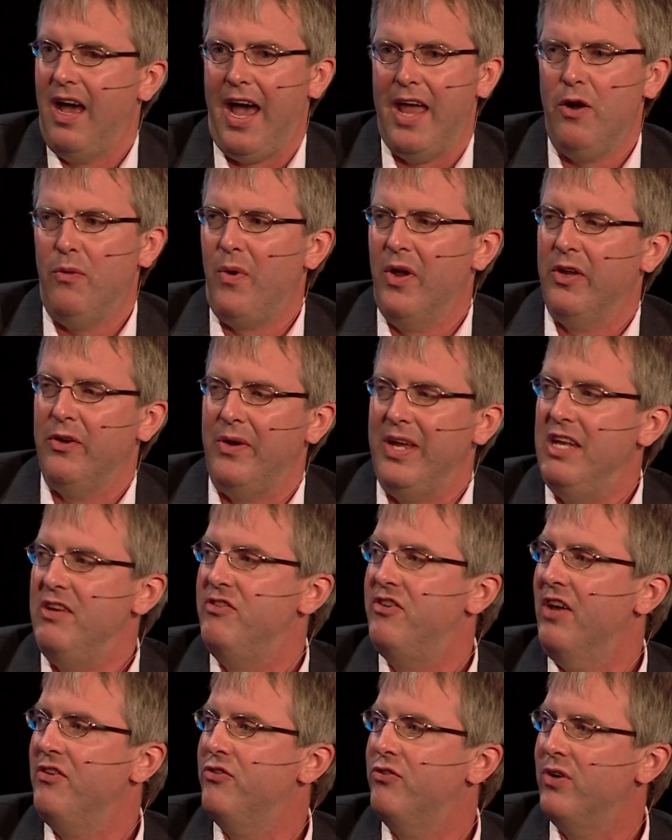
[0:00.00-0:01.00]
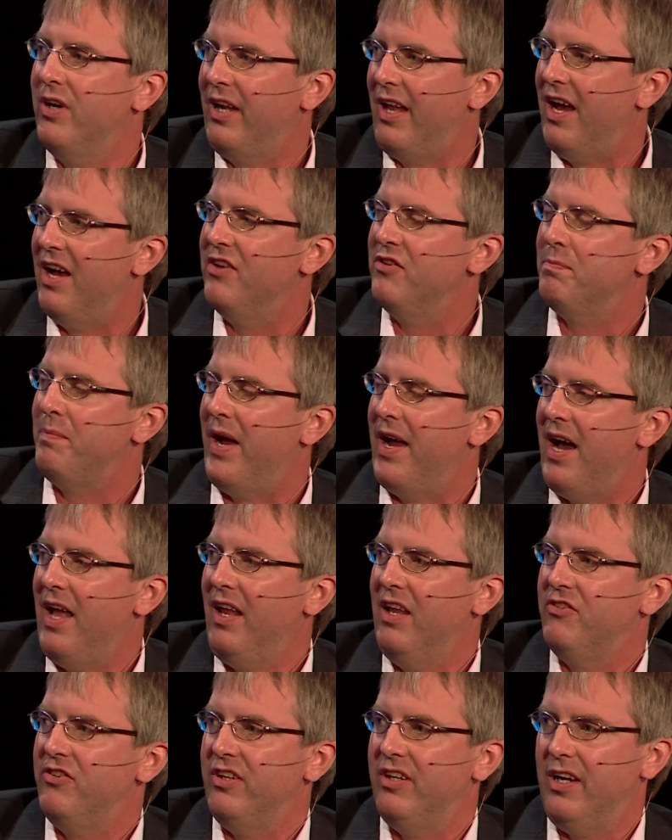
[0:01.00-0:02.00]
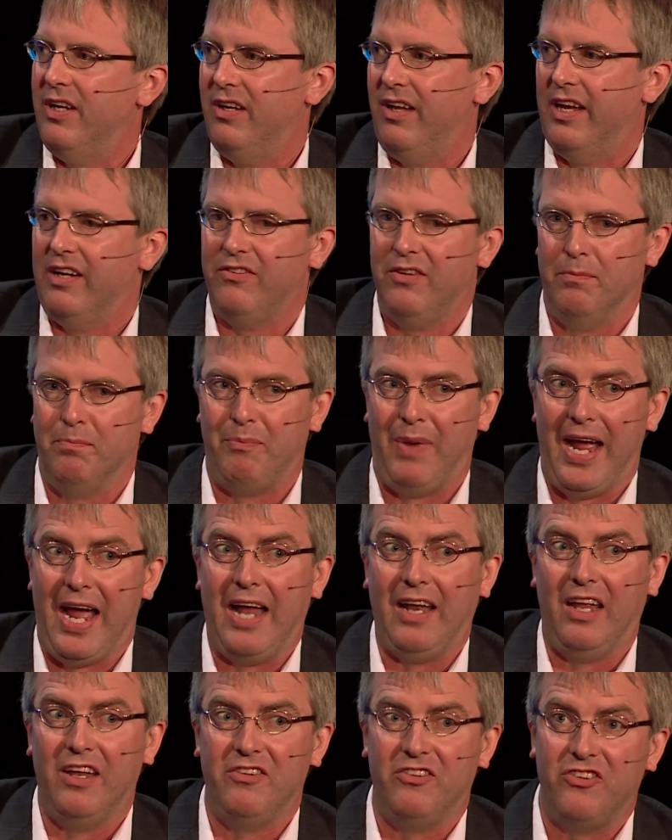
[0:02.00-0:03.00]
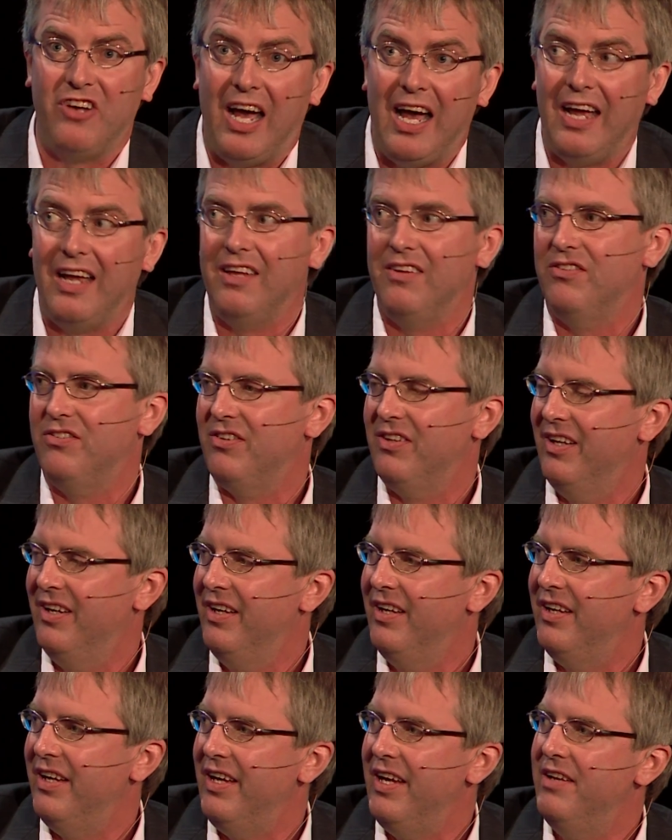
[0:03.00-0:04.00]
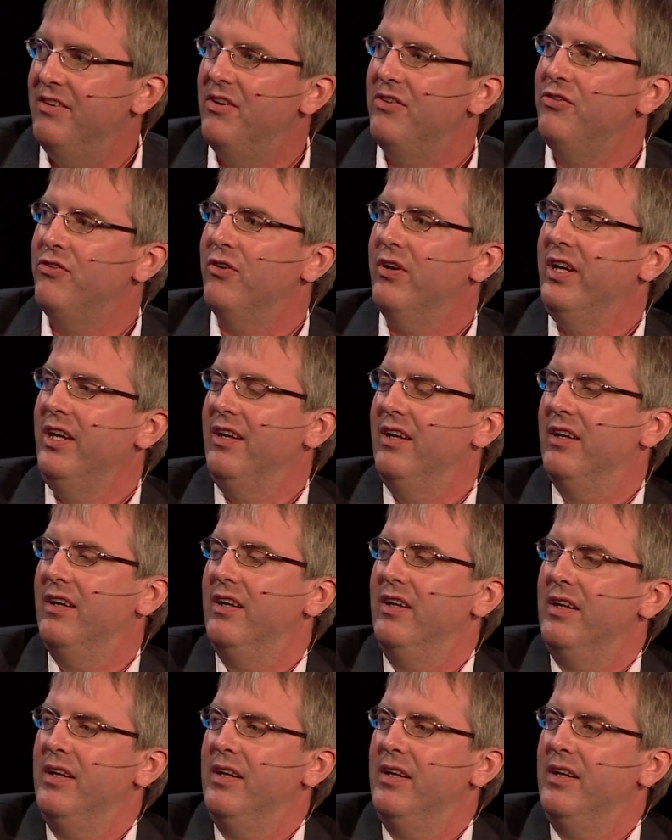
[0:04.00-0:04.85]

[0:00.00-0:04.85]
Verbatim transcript: I don't want to industrialize biology. I'd like to biologize industry,